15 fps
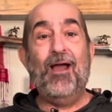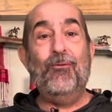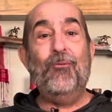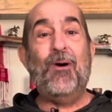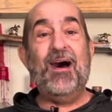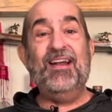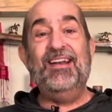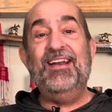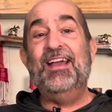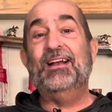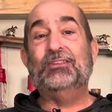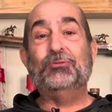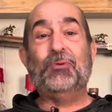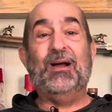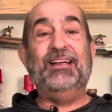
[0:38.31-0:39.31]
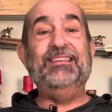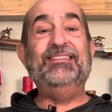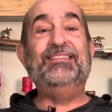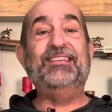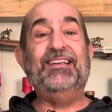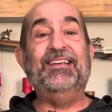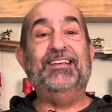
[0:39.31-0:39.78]
want an
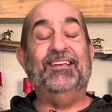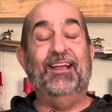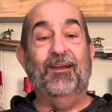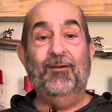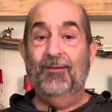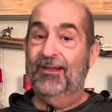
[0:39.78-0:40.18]
XYZ.